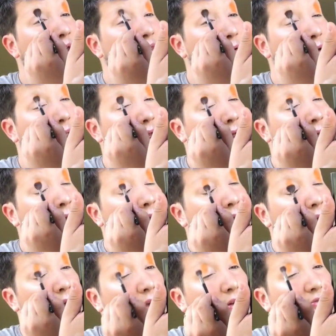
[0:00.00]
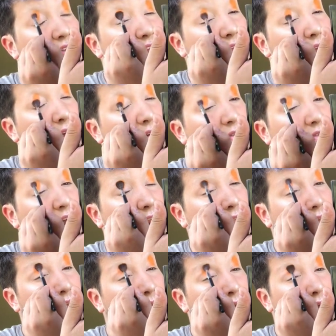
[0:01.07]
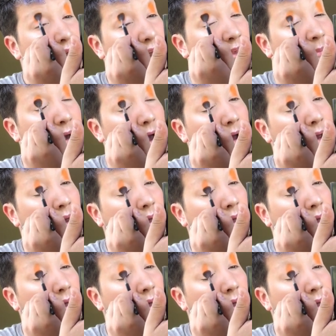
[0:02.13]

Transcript: and they were like, freaking finally, he's back.